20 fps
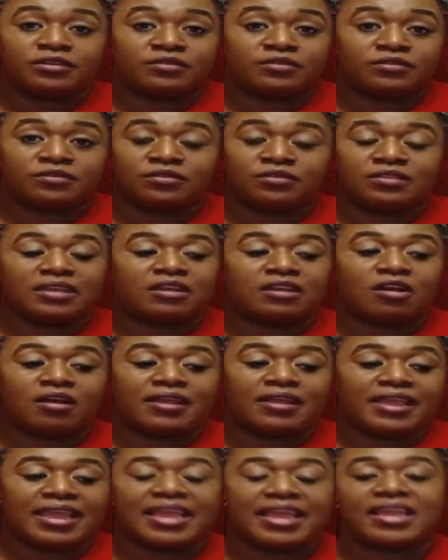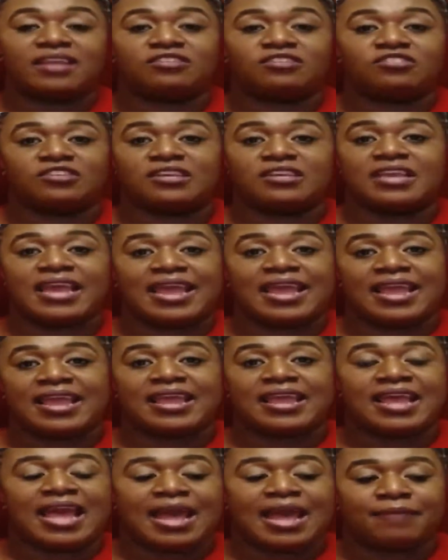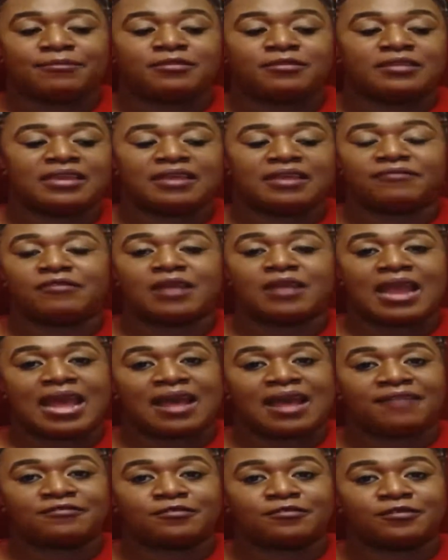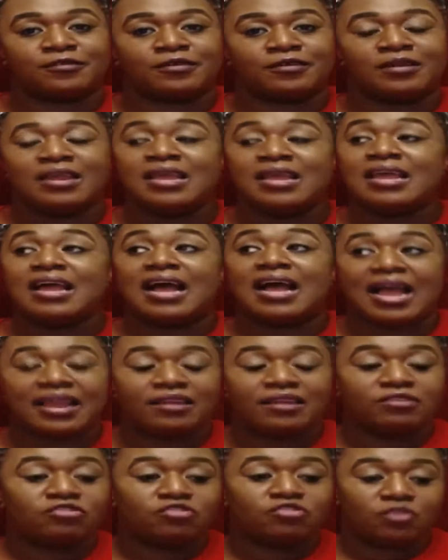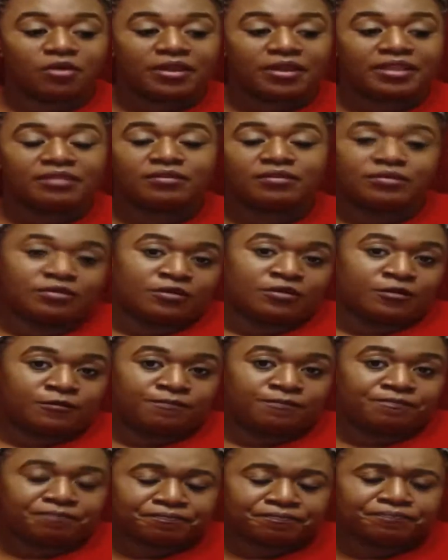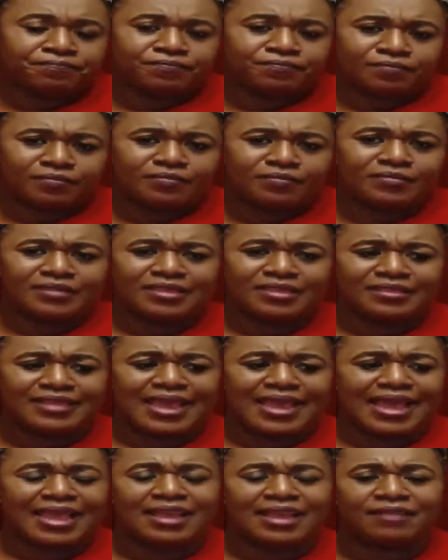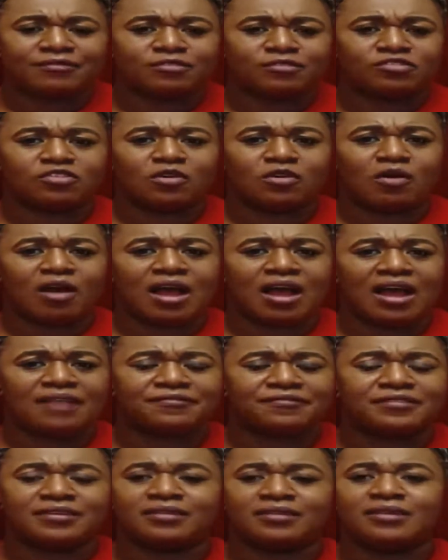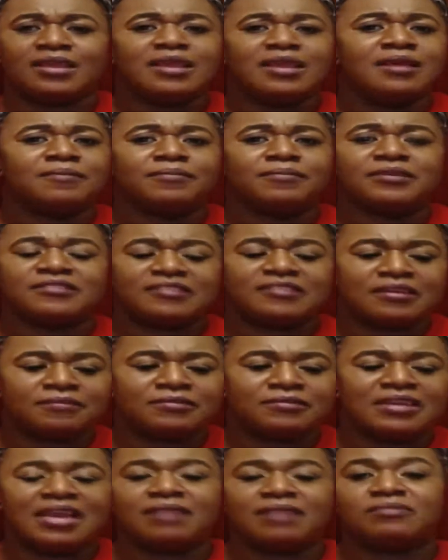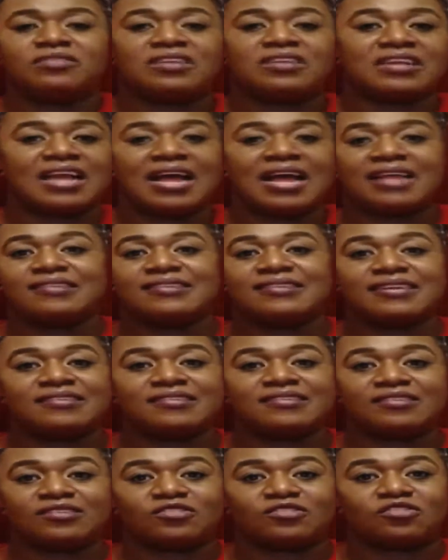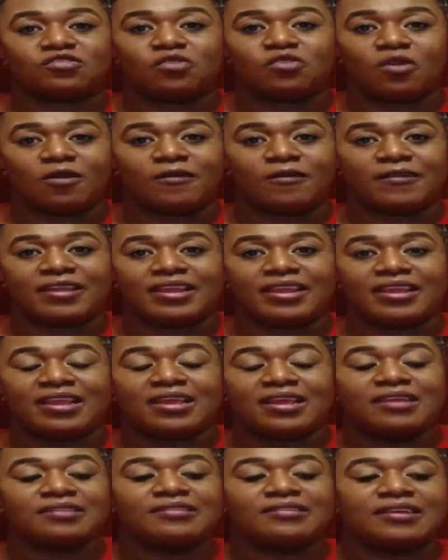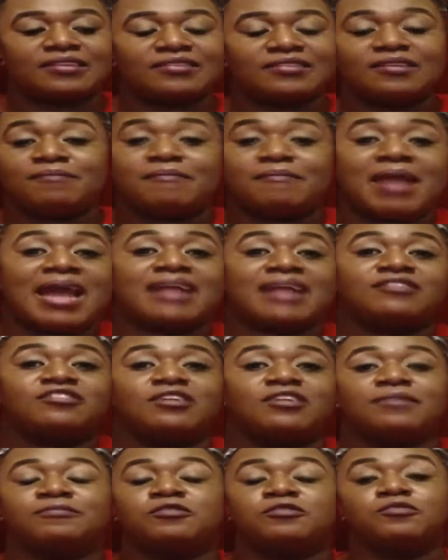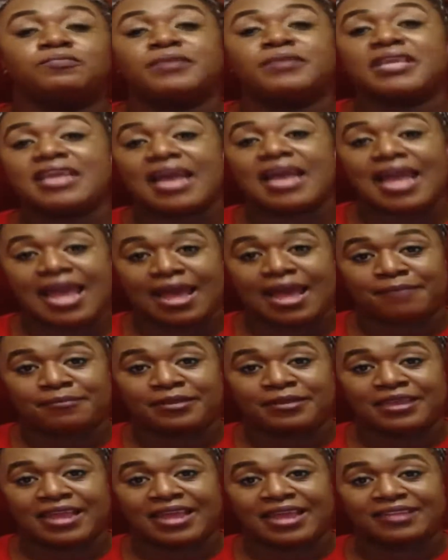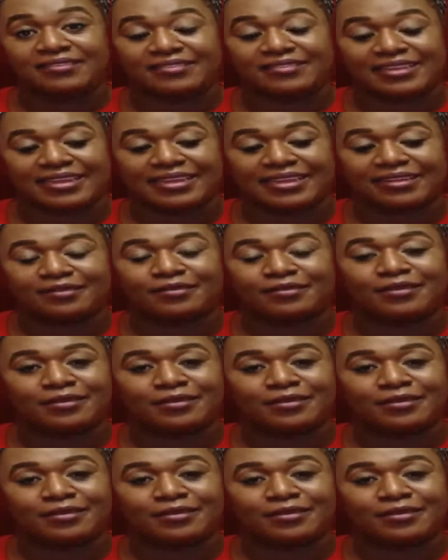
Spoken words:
they call it HEA, happily ever after. I enjoy, that ever so often. But sometimes the context of the story doesn't match up to be a happy ending,